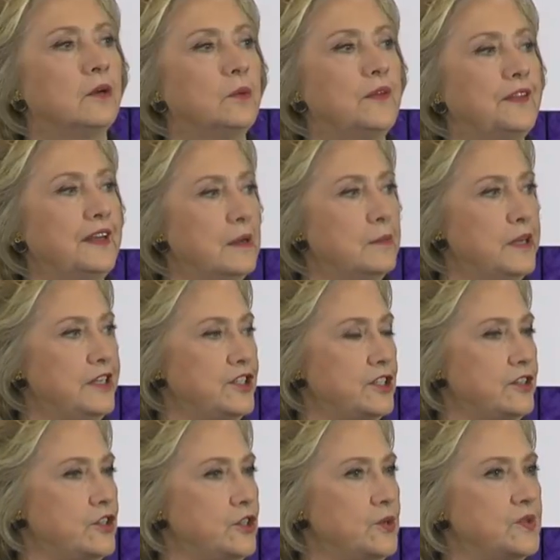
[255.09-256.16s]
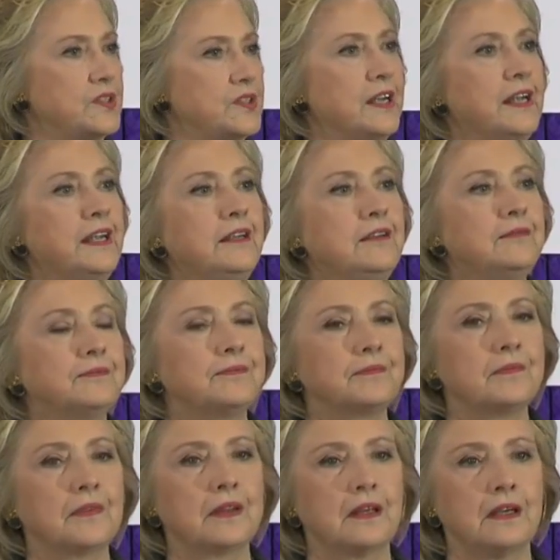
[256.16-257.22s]
With the images you see,
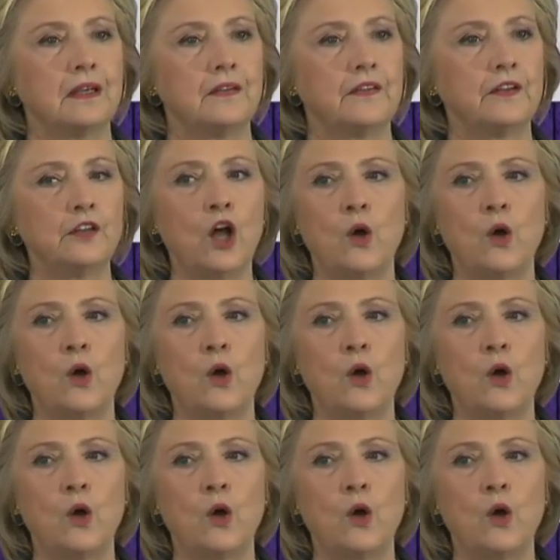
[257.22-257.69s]
the